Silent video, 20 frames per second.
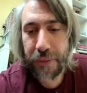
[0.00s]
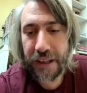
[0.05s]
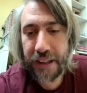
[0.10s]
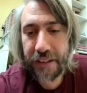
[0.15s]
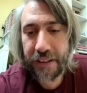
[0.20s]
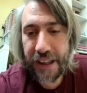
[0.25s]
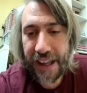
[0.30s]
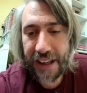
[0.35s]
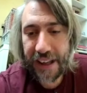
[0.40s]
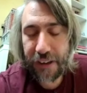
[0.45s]

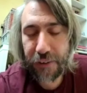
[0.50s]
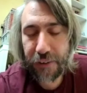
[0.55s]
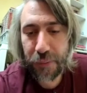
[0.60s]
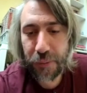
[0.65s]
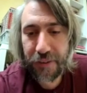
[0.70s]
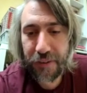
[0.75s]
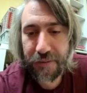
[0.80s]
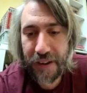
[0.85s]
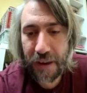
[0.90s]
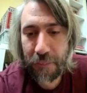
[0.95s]
in the house
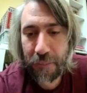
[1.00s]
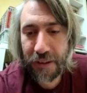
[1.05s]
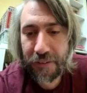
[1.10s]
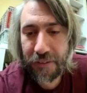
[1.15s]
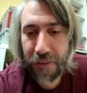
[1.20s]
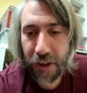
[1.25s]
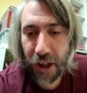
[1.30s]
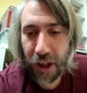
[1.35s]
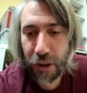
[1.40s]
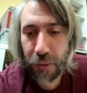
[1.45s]
with the family
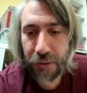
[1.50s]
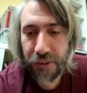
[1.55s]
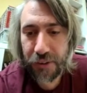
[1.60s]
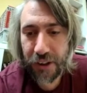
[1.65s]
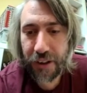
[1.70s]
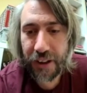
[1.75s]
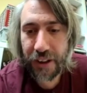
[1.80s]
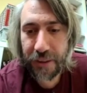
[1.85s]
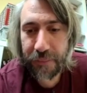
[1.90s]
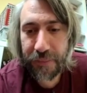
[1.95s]
for the whole
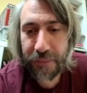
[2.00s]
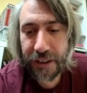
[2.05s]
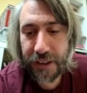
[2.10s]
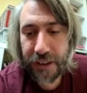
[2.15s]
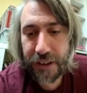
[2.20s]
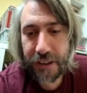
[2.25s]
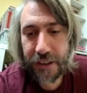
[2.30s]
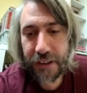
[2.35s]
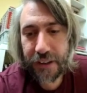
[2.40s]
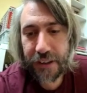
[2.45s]
time,
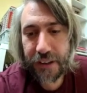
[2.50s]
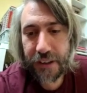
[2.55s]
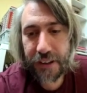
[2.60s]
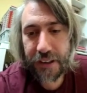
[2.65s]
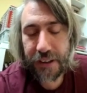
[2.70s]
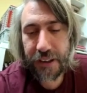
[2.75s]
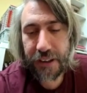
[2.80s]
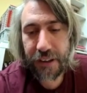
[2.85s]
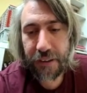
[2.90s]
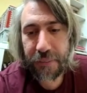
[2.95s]
mm.
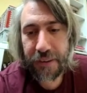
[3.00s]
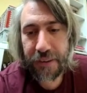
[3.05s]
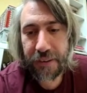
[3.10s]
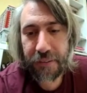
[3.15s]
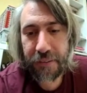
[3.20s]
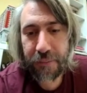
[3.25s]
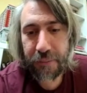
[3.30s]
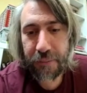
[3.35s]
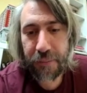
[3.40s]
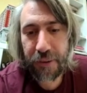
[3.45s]
you know, I
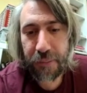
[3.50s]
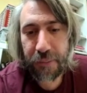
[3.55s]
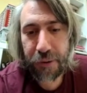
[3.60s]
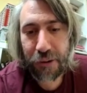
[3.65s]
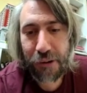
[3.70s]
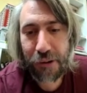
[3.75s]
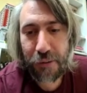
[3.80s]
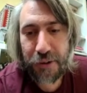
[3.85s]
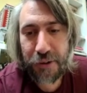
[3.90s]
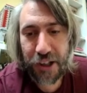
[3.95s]
mean, the
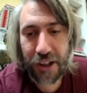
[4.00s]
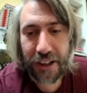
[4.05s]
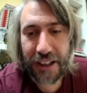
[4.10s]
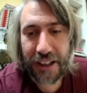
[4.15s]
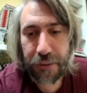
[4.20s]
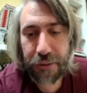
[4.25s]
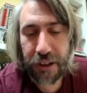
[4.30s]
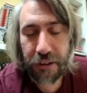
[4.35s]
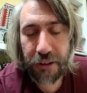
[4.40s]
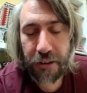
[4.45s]
poor old
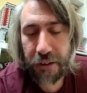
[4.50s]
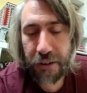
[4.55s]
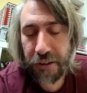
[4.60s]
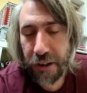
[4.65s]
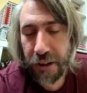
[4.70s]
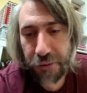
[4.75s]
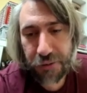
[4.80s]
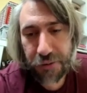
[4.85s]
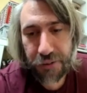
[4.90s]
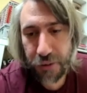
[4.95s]
child, you know,
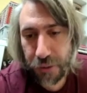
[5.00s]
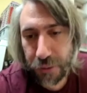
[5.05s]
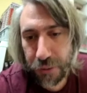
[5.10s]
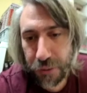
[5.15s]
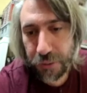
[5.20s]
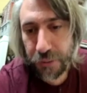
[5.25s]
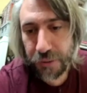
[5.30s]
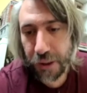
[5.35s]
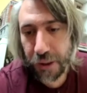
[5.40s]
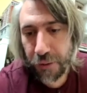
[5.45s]
no
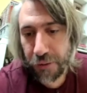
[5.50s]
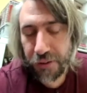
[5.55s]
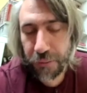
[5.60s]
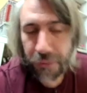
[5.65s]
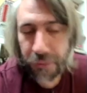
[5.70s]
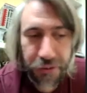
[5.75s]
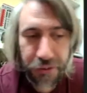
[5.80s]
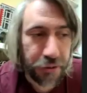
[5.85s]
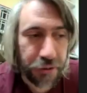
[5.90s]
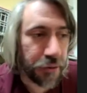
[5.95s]
school, no
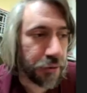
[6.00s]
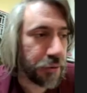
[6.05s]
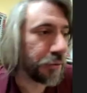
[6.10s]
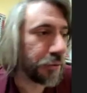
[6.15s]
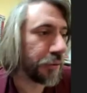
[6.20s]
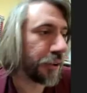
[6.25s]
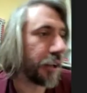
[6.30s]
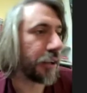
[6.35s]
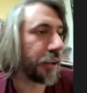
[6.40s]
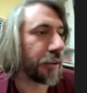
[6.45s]
summer
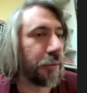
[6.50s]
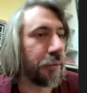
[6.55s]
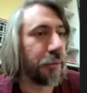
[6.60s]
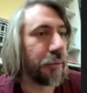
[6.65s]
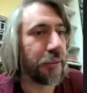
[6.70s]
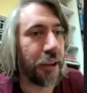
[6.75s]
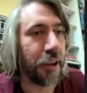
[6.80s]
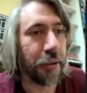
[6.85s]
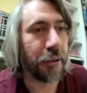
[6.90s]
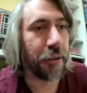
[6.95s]
school,
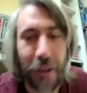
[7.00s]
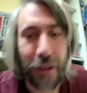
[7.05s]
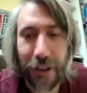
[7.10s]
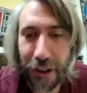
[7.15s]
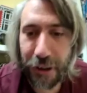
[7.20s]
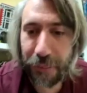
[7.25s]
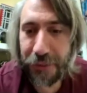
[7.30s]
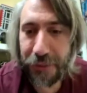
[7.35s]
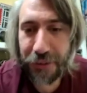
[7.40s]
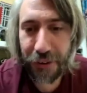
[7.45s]
no no
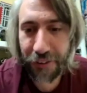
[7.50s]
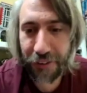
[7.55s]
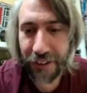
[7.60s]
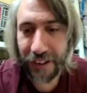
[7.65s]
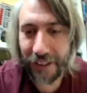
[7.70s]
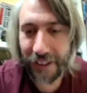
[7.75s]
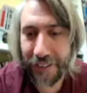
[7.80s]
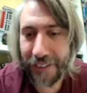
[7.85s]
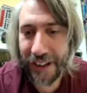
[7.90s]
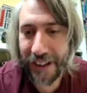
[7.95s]
clubs, nothing
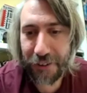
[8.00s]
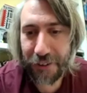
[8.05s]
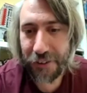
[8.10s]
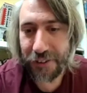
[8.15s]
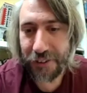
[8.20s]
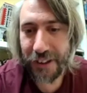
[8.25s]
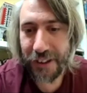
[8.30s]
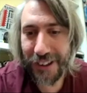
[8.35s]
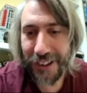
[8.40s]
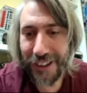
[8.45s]
like that.
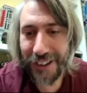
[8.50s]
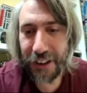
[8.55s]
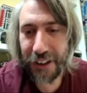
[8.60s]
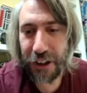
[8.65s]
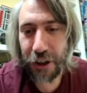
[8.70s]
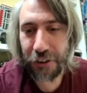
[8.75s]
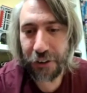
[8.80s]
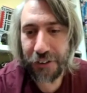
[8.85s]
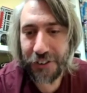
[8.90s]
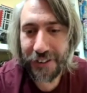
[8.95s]
Just
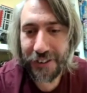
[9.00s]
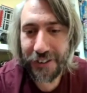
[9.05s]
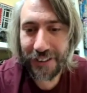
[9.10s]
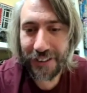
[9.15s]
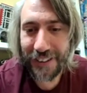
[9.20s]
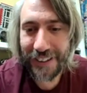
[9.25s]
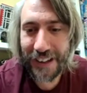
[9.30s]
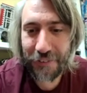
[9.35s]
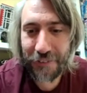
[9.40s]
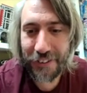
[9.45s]

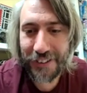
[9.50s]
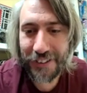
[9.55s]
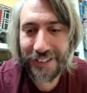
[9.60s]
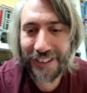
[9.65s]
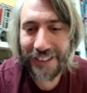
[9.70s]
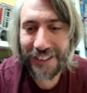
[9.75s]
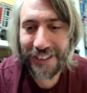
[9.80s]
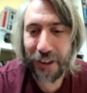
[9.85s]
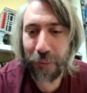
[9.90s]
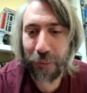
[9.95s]
constantly having to
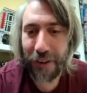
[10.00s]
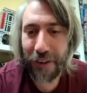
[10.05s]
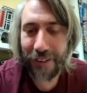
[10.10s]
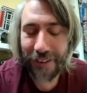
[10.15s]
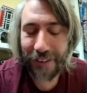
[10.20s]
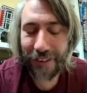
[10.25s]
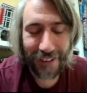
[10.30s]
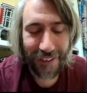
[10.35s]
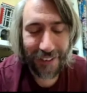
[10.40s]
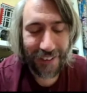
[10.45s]
deal with
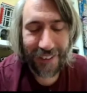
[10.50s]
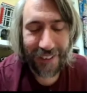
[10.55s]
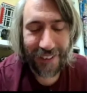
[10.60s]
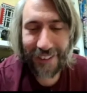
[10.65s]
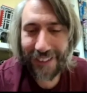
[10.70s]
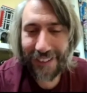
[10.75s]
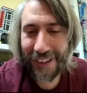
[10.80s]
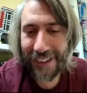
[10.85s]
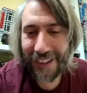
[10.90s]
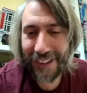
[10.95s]

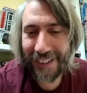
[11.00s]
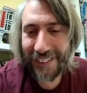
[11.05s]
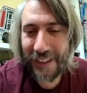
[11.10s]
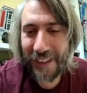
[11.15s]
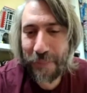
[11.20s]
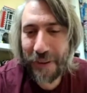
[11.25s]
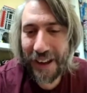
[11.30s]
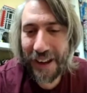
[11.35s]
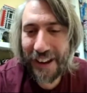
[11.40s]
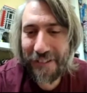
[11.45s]
uh,
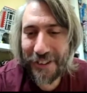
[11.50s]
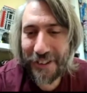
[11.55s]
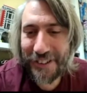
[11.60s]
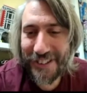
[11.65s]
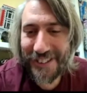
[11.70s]
parents